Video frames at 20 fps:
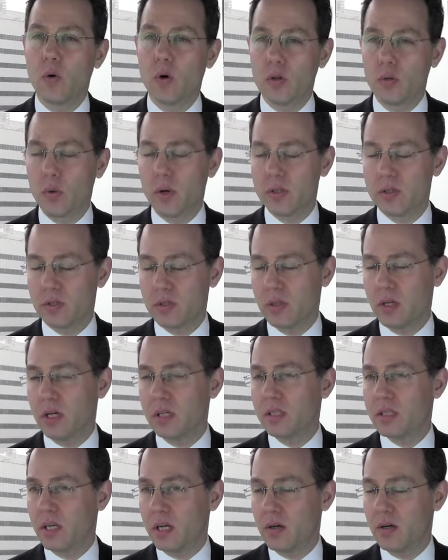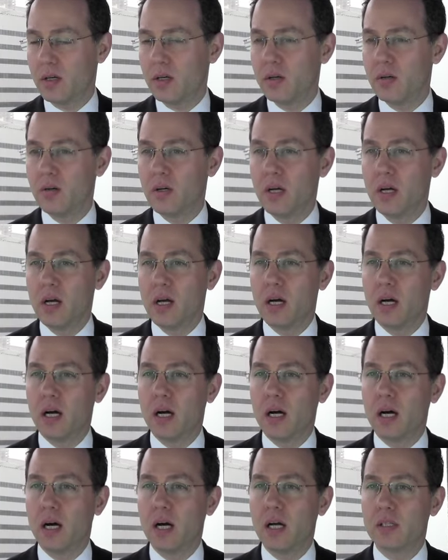northwestern Ontario.
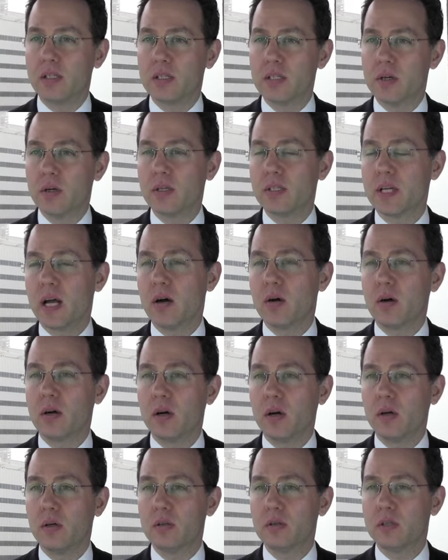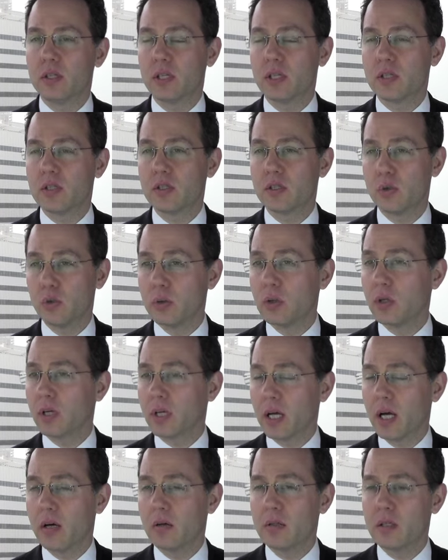It's near a town called Sioux
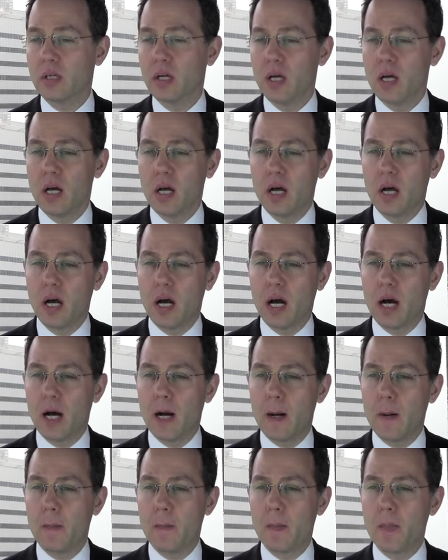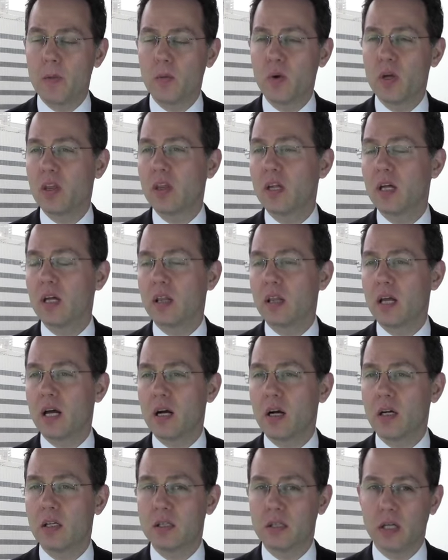Lookout. We think
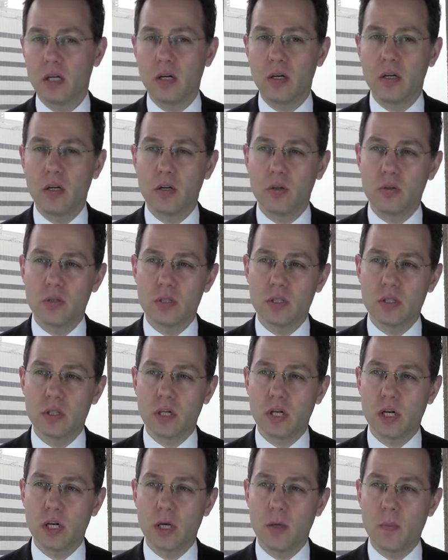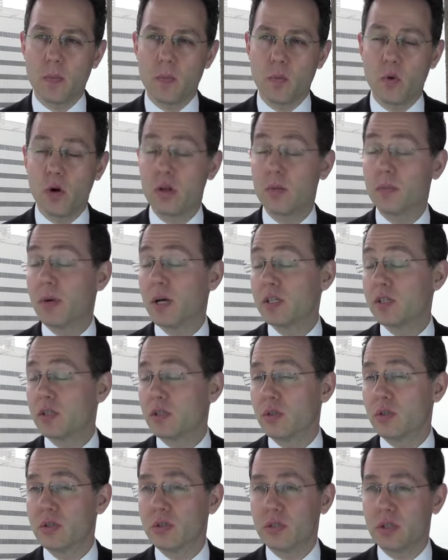that Ontario is one of the best
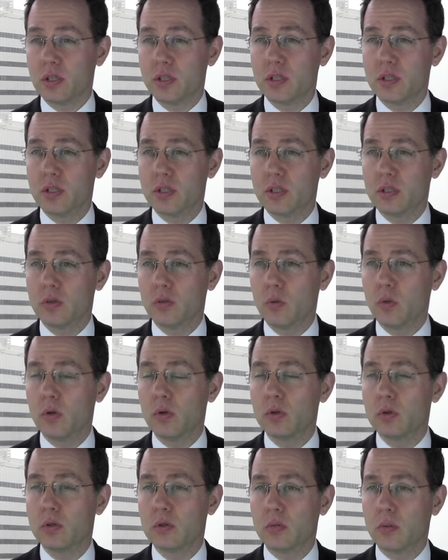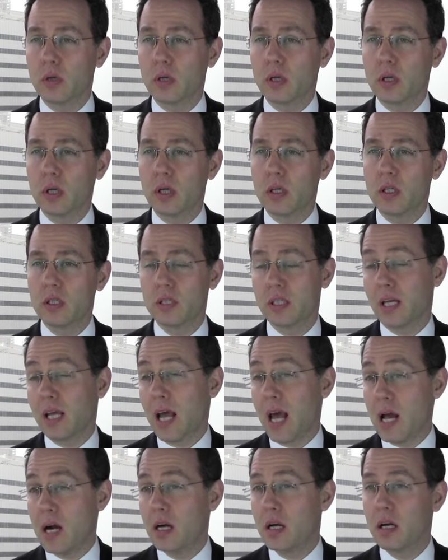jurisdictions in the world to work in. It's in
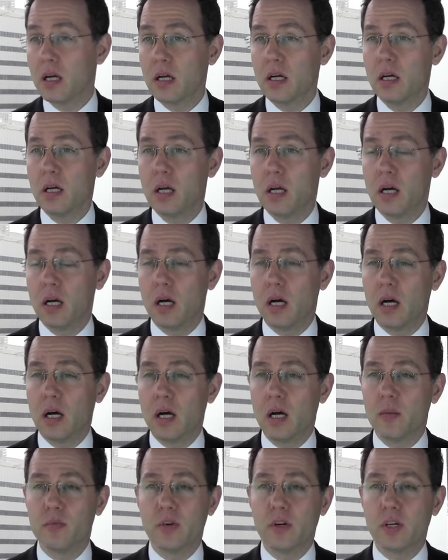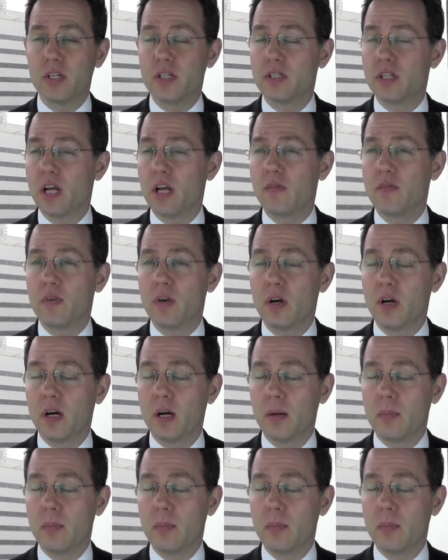Canada. Very safe